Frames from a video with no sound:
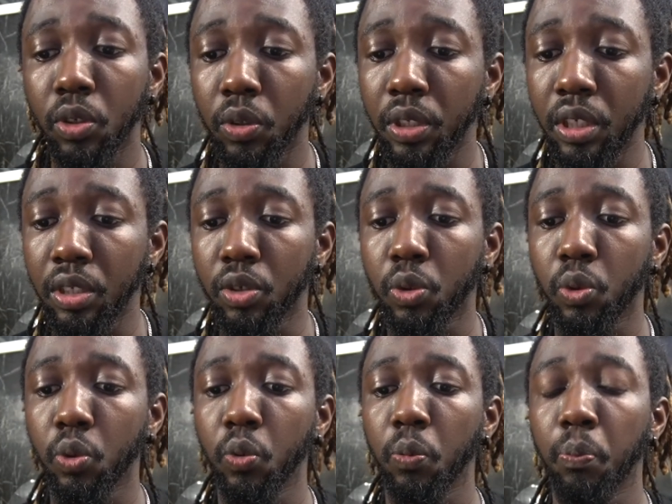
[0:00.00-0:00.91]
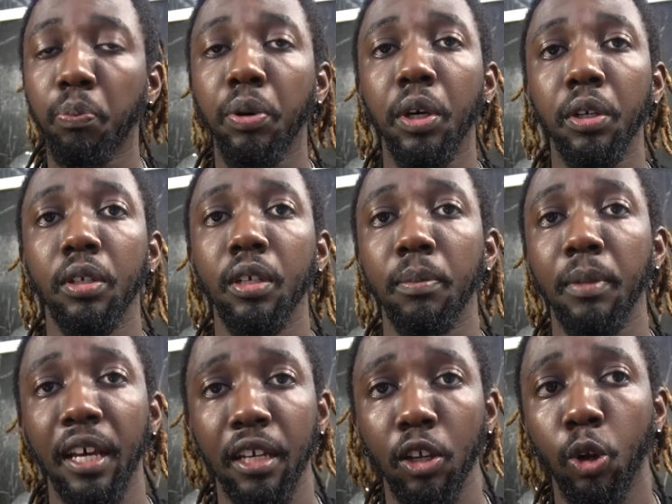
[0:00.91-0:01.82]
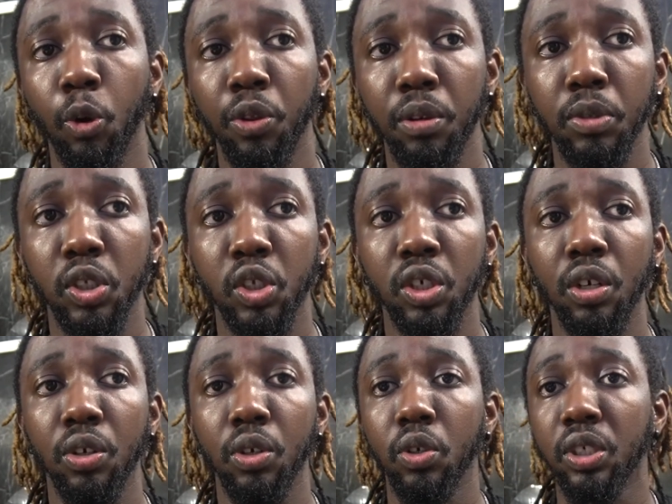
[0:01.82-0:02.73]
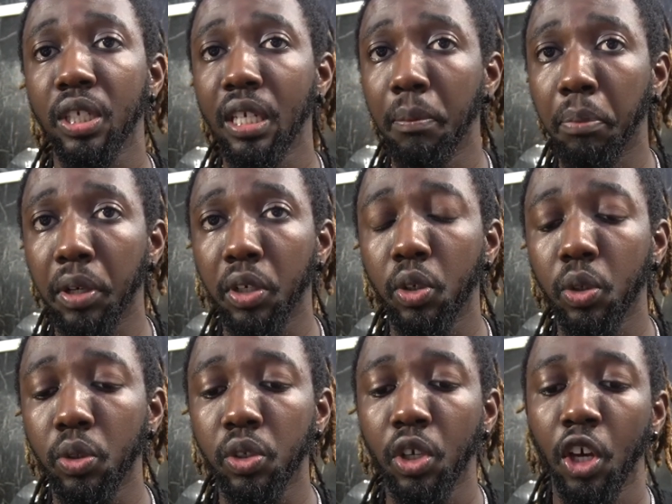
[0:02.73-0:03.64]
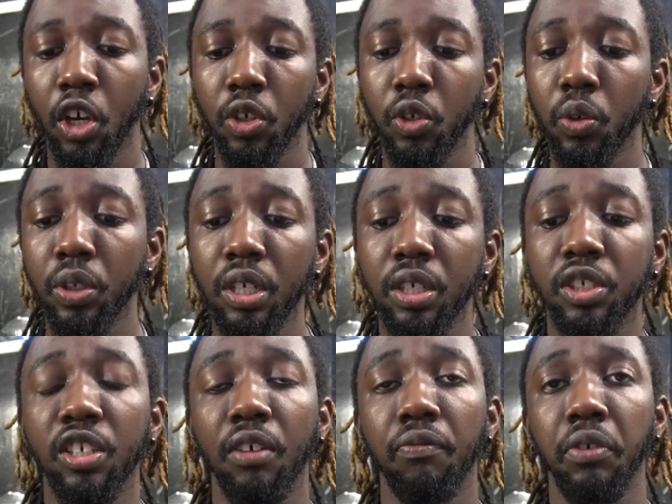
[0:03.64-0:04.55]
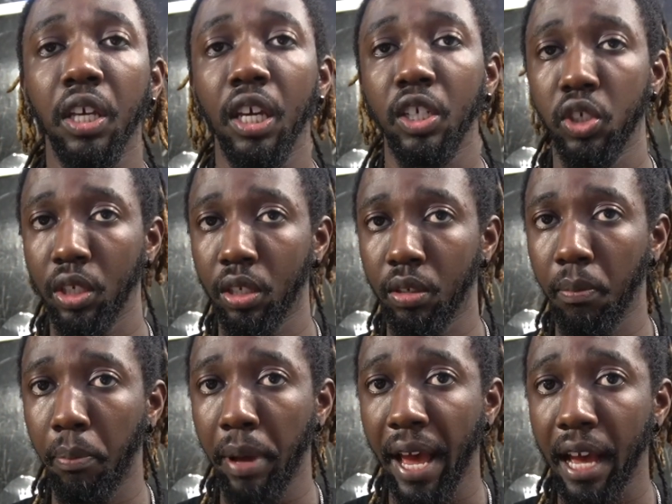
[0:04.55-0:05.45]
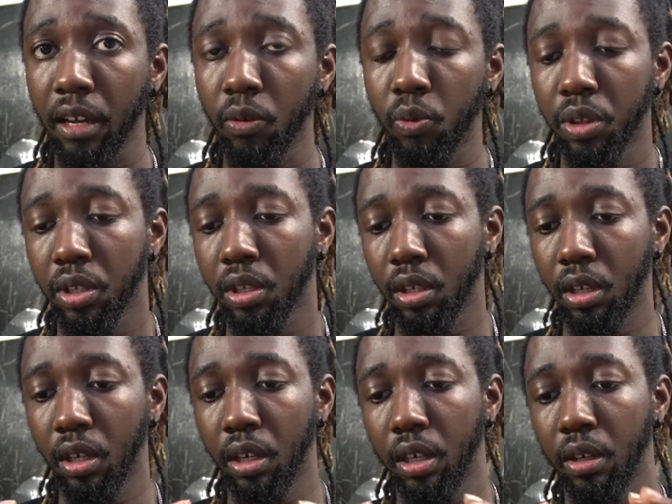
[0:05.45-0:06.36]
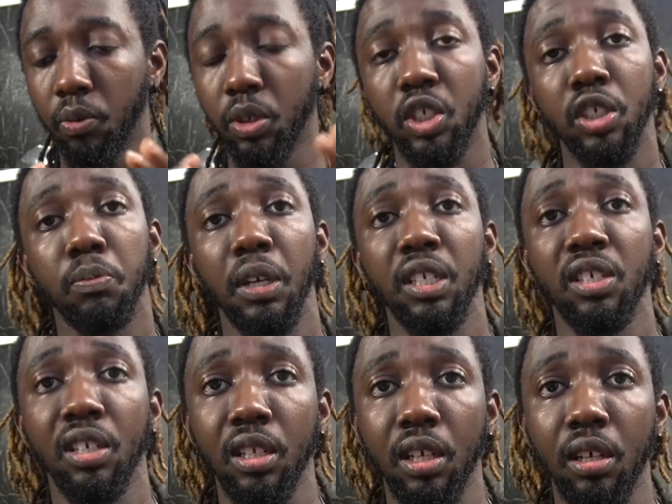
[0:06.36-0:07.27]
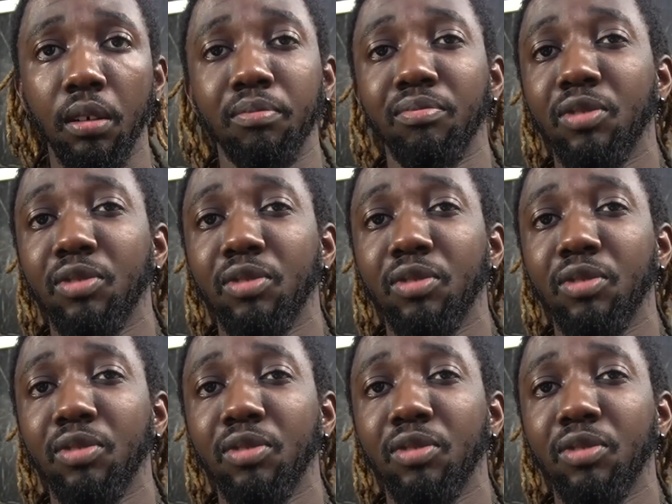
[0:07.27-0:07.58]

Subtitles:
you'll need to put them, like clothing materials and bundles. You'll need a Suffocation bag with which is basically a